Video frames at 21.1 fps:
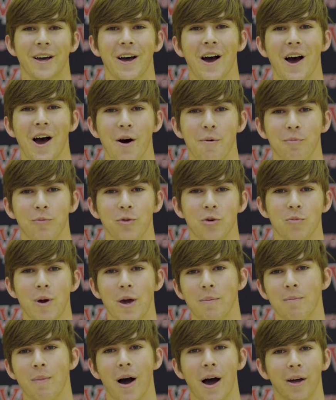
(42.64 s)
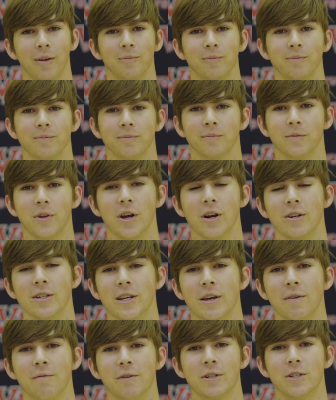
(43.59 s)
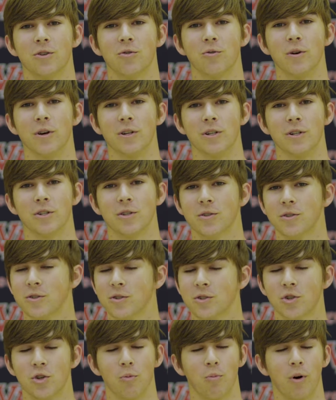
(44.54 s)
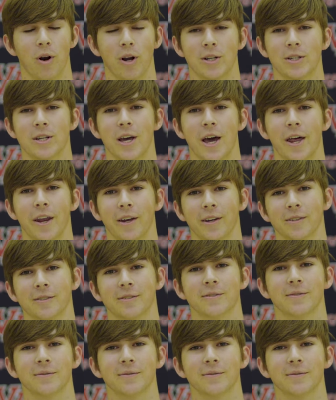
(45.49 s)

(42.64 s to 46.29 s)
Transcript: Um, you made my years at Vista Ridge super exciting.